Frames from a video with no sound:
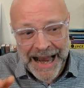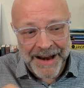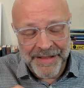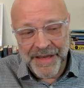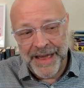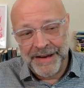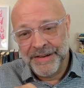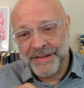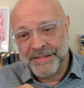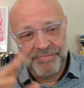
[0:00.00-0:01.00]
And
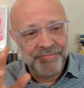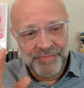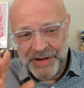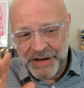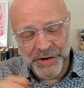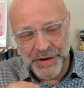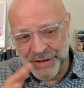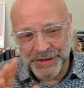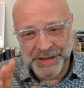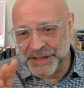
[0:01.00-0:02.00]
then
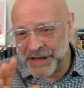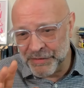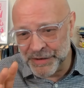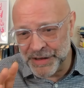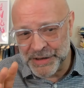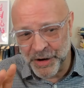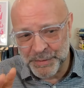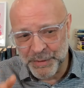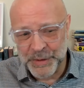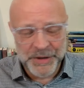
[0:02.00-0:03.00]
researchers discovered these
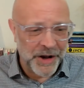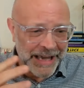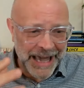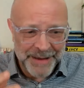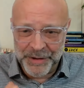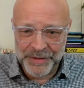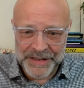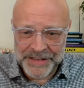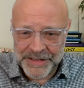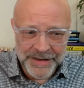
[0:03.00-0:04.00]
gospels, and I came on
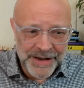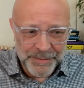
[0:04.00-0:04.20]
this